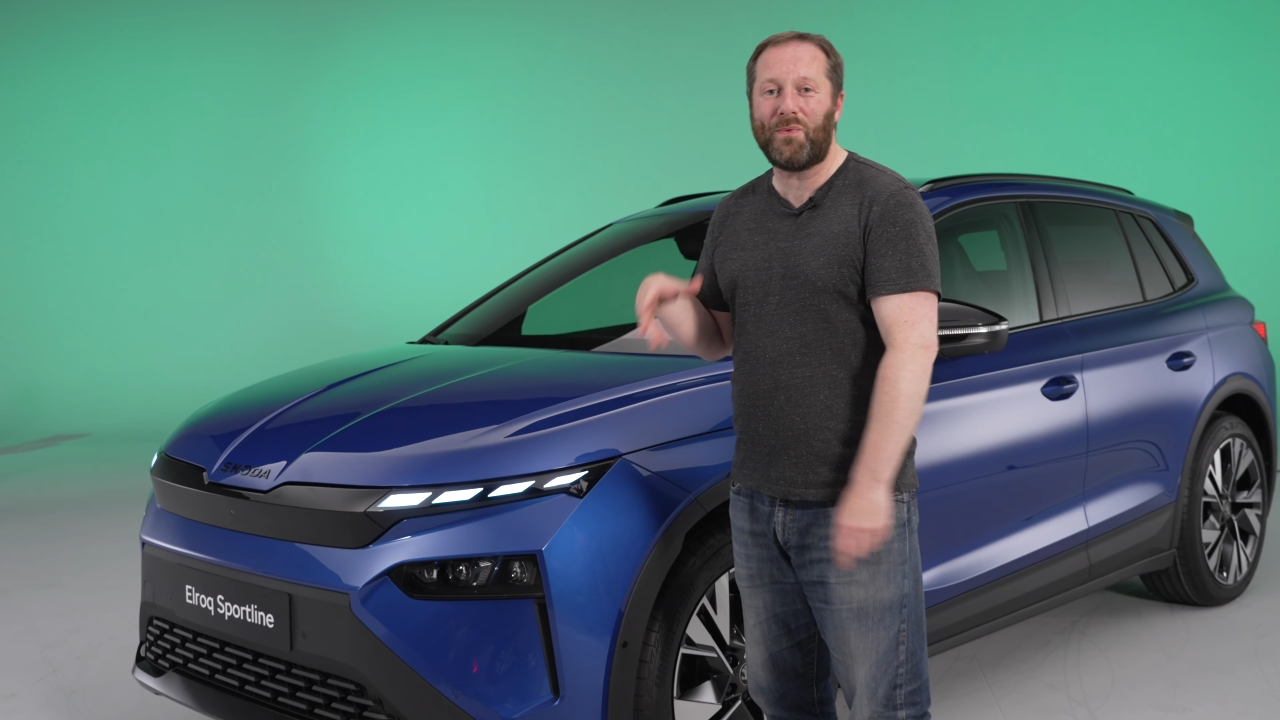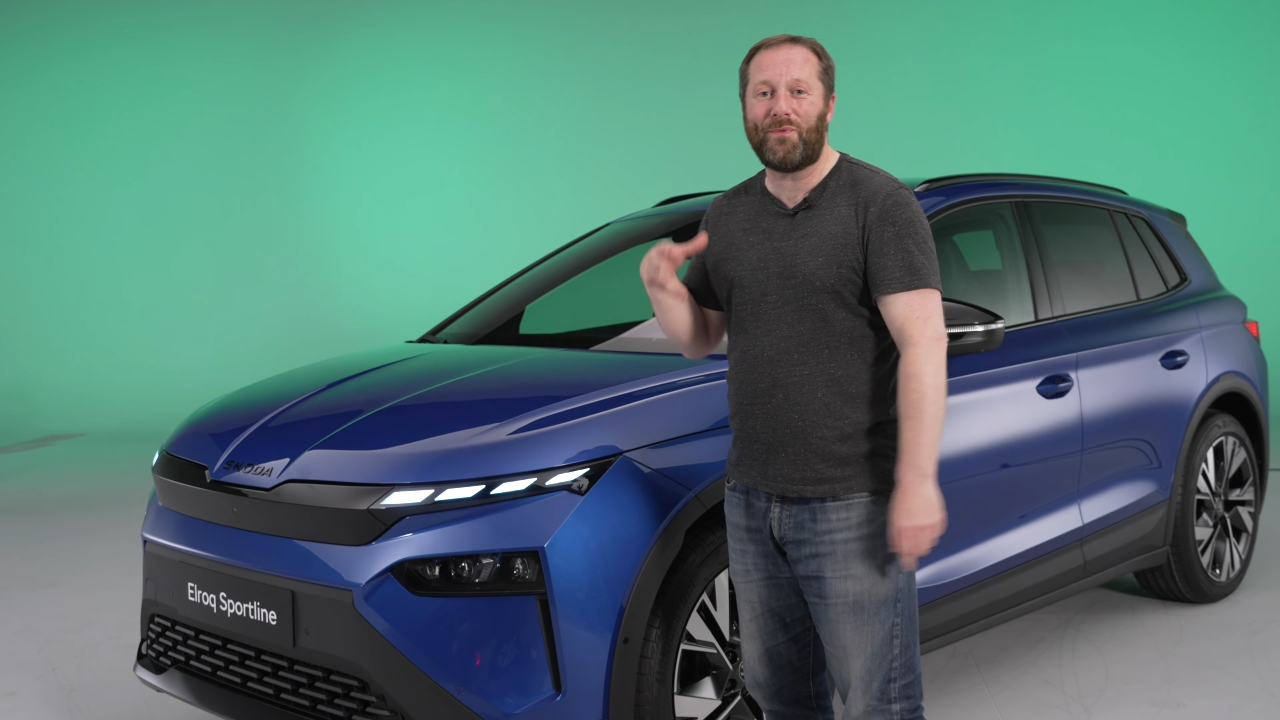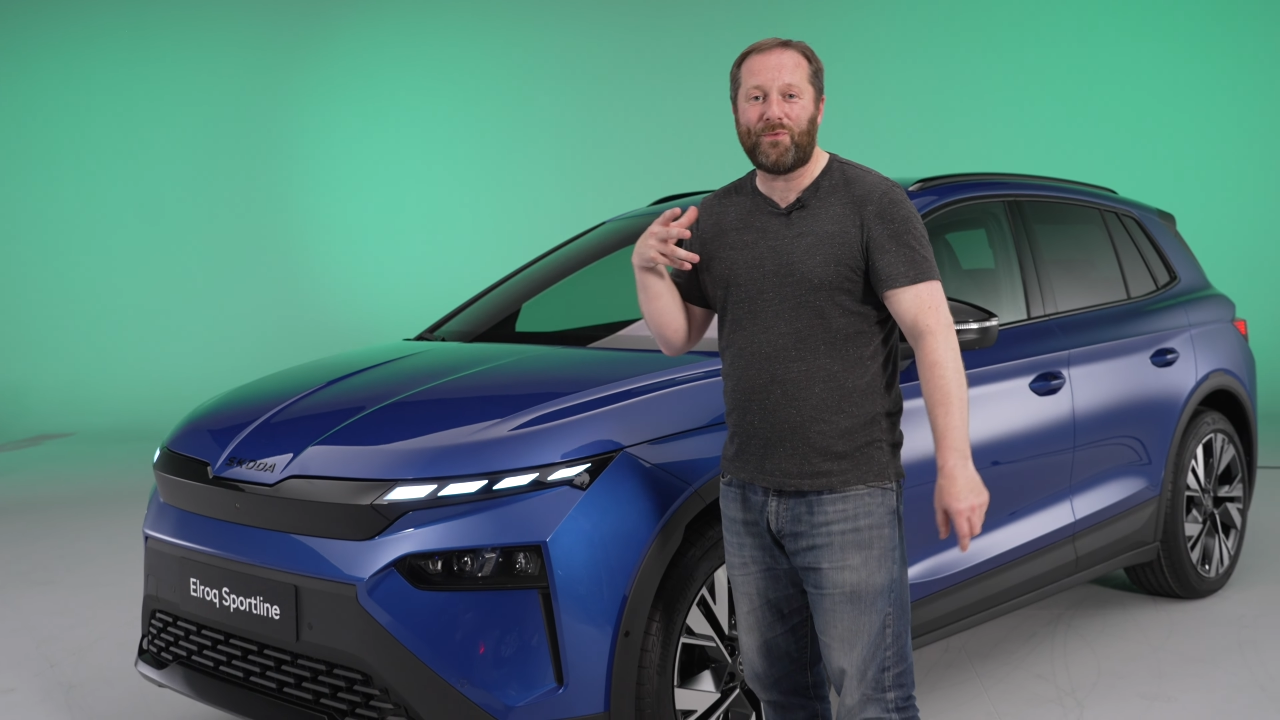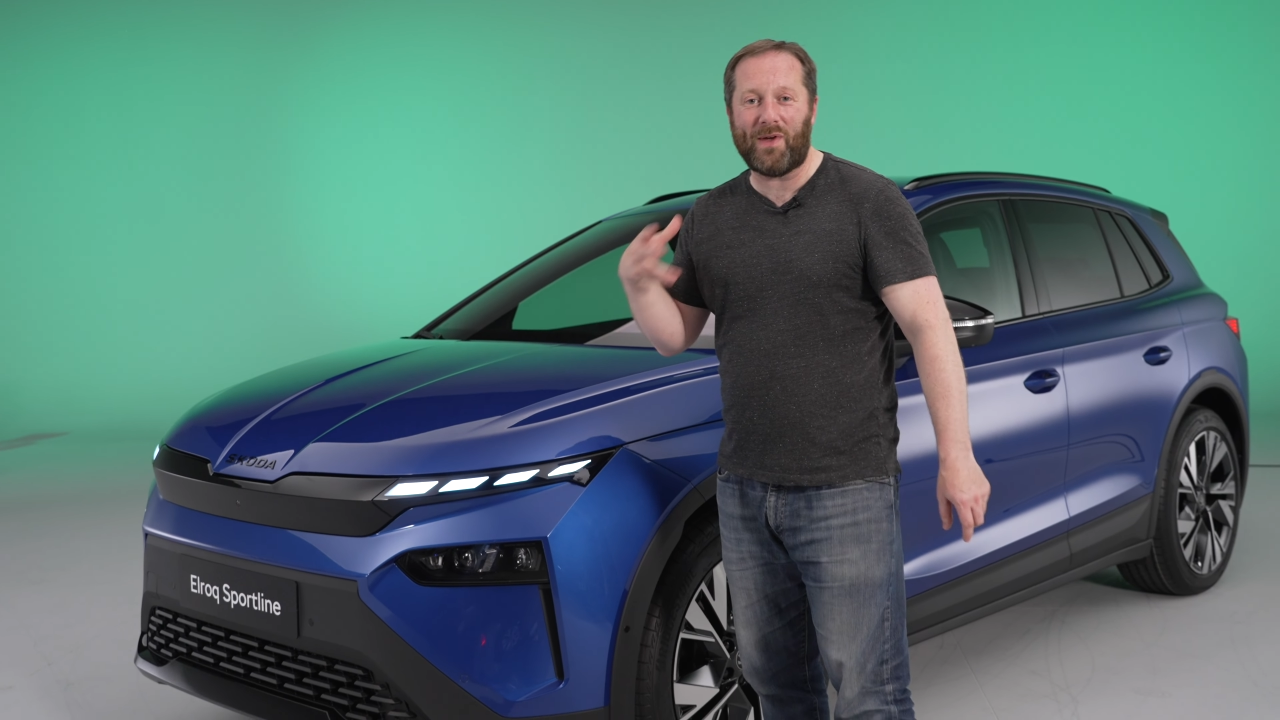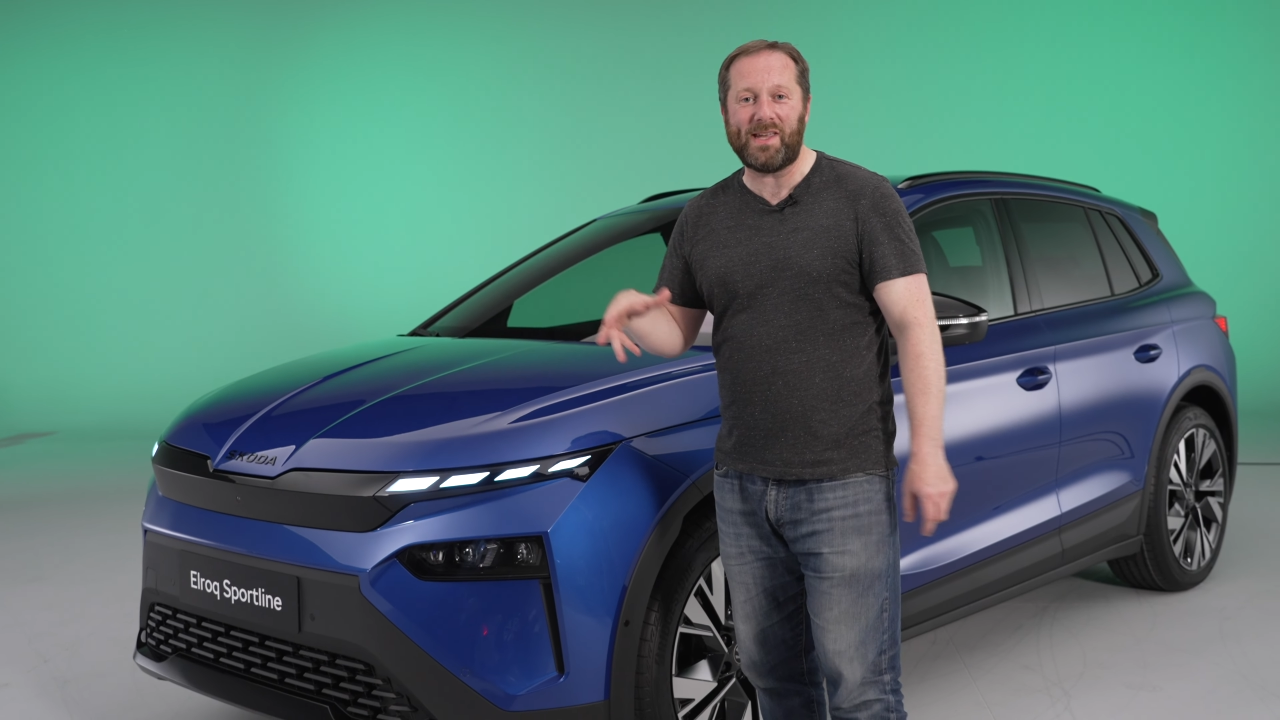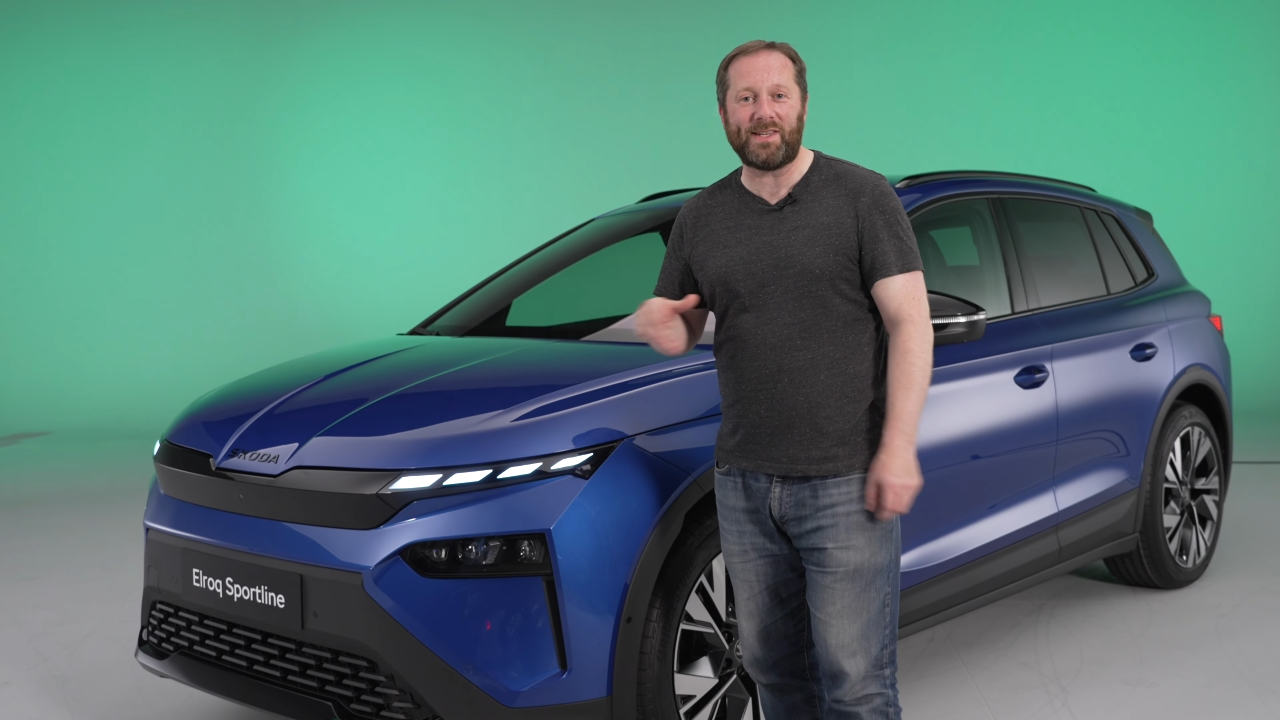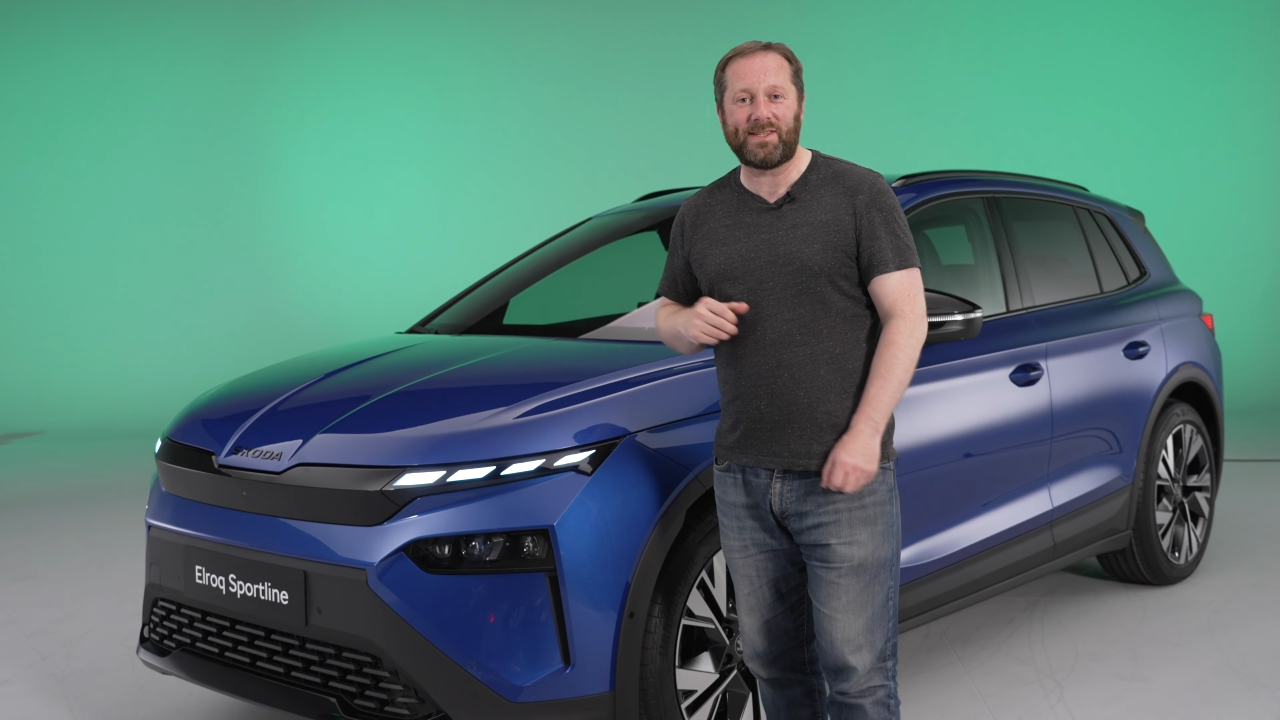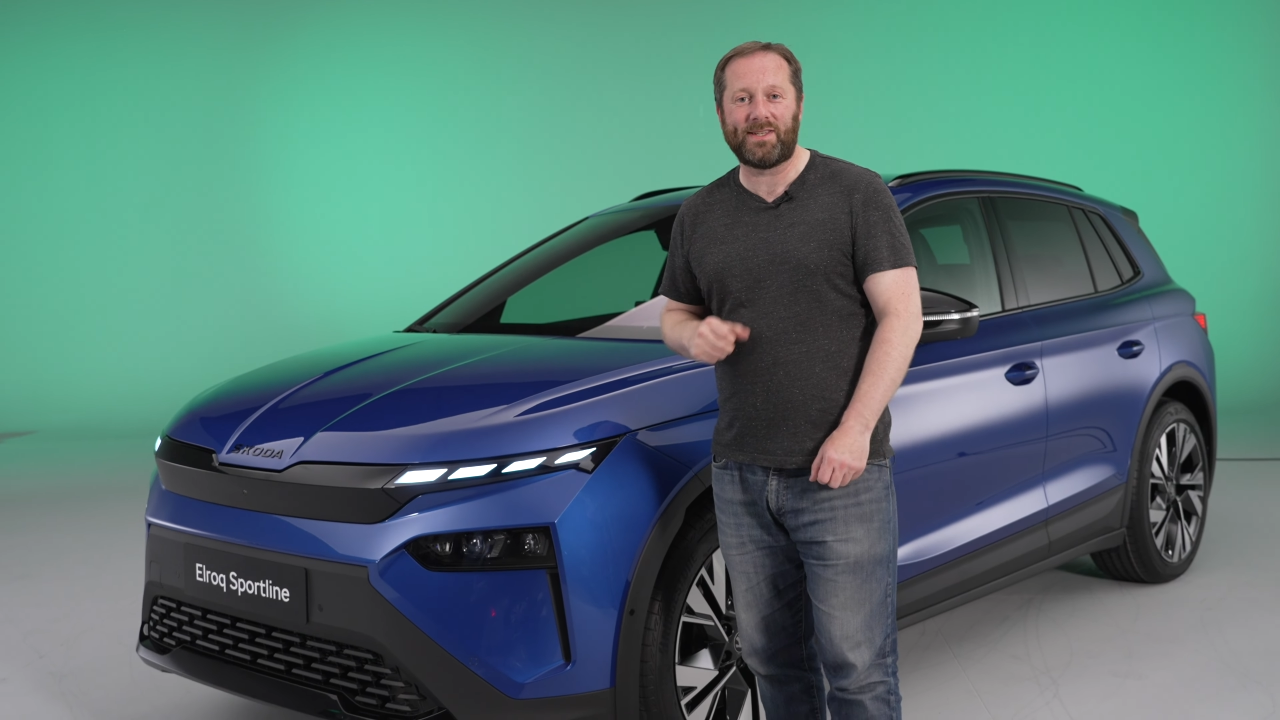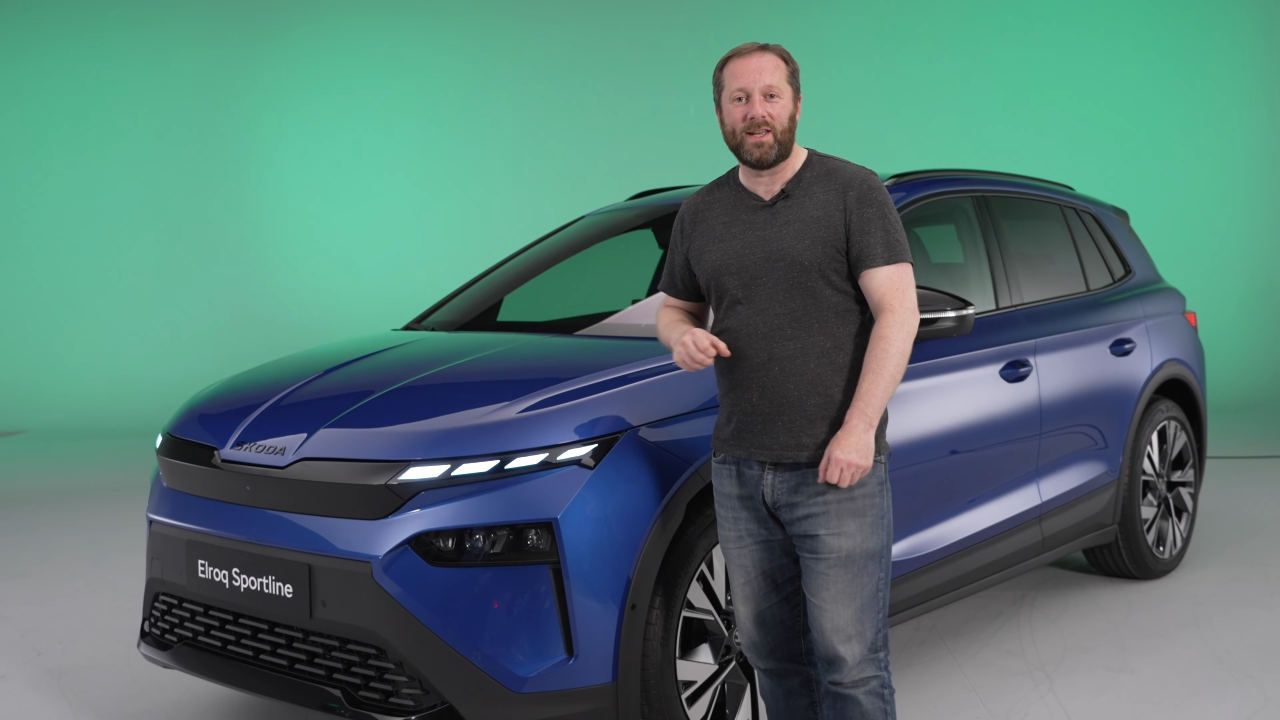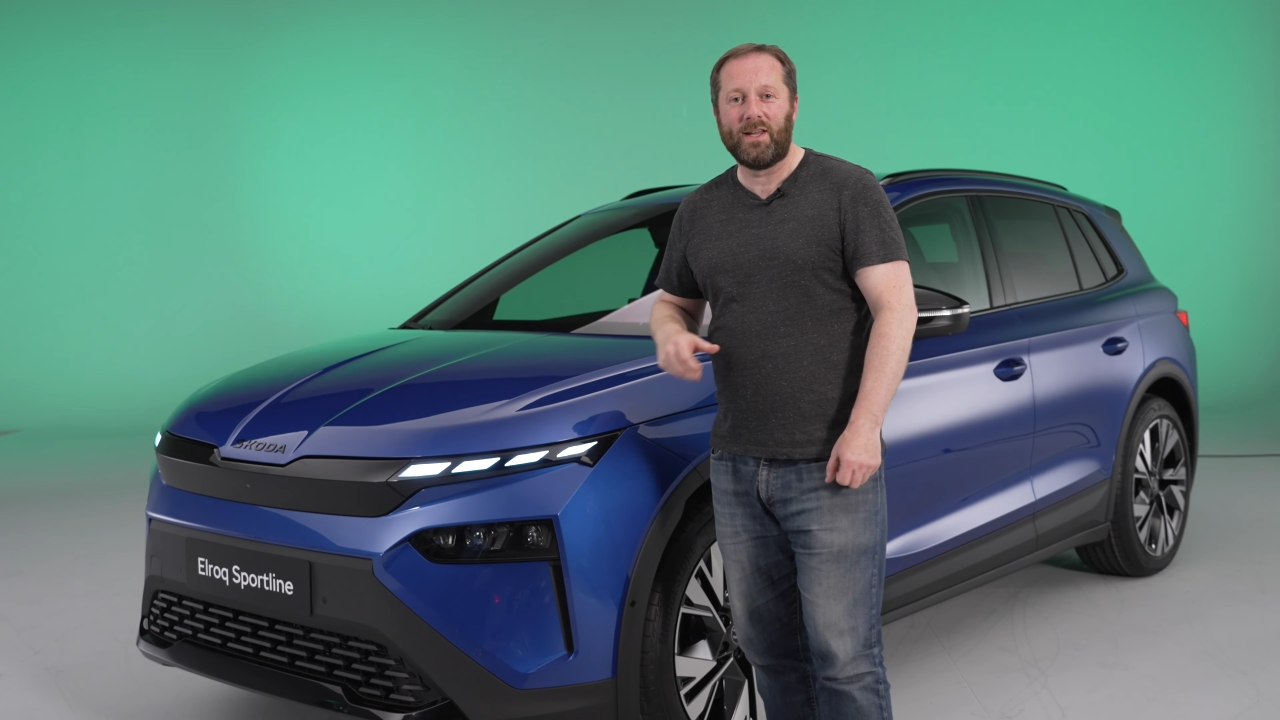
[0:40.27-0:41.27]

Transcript: face